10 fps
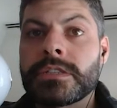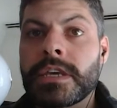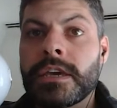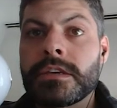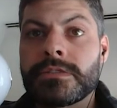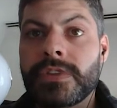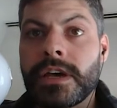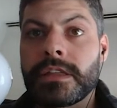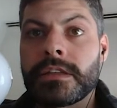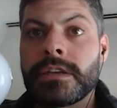A is
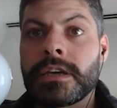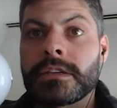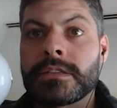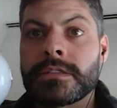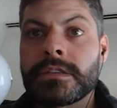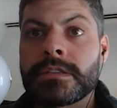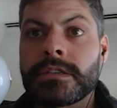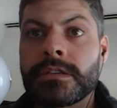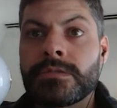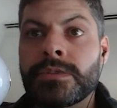valid and
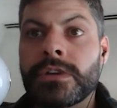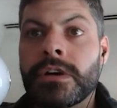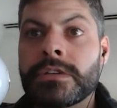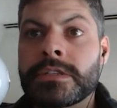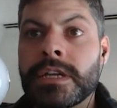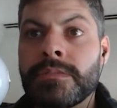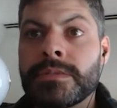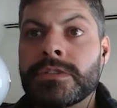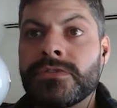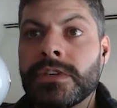consistent with all
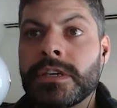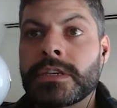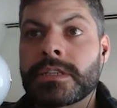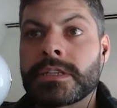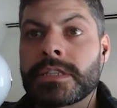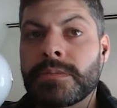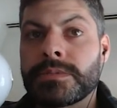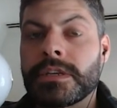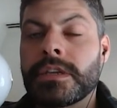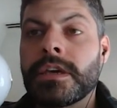statements V has
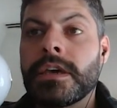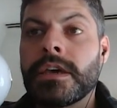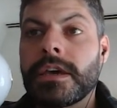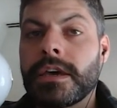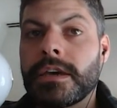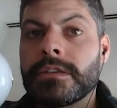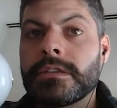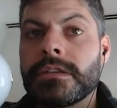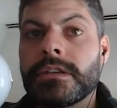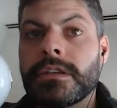accepted, and,
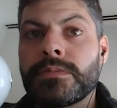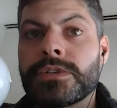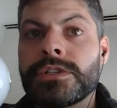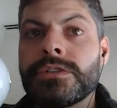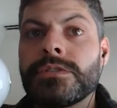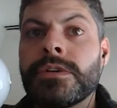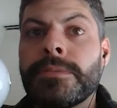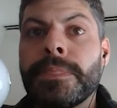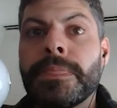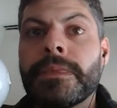number 2,
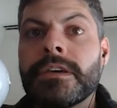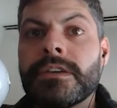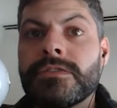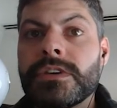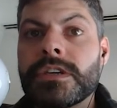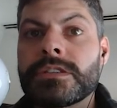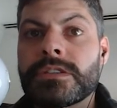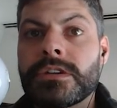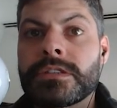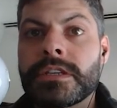V
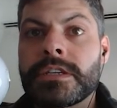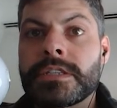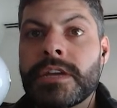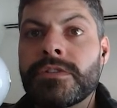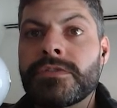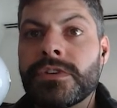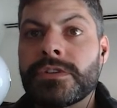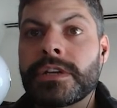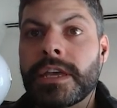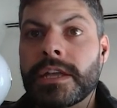asserts it has never
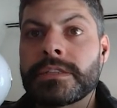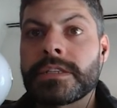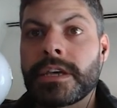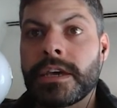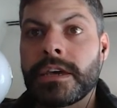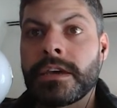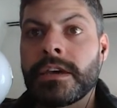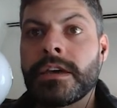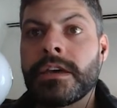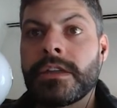voted against A,
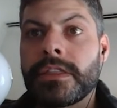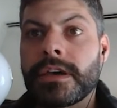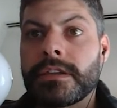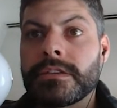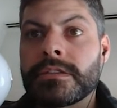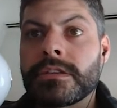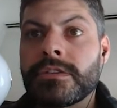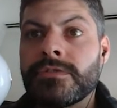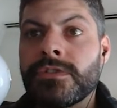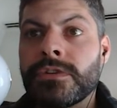that is,
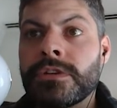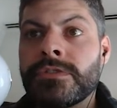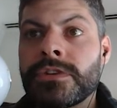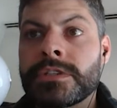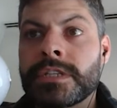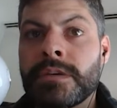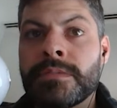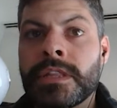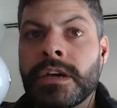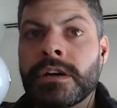voted for a
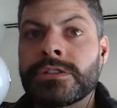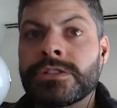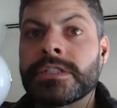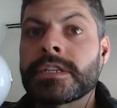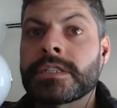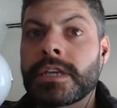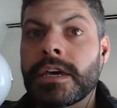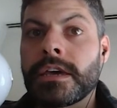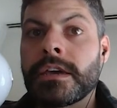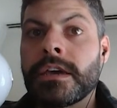statement that contradicts
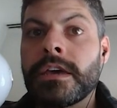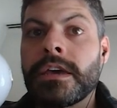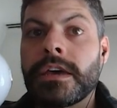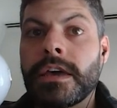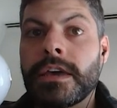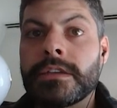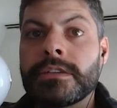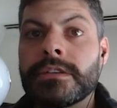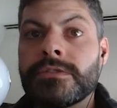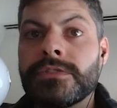A,
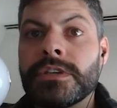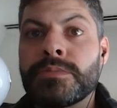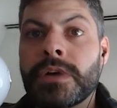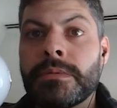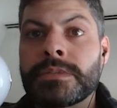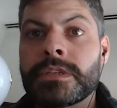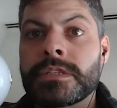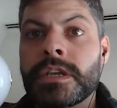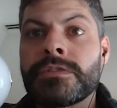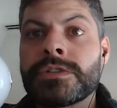and V promises
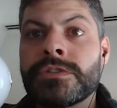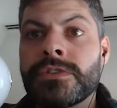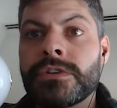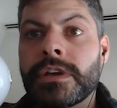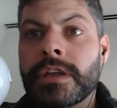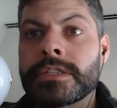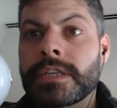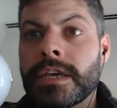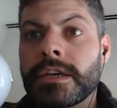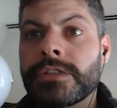never to vote
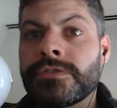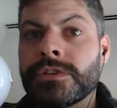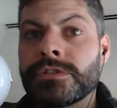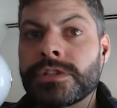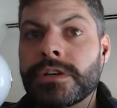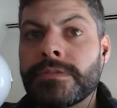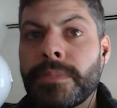against A in the future.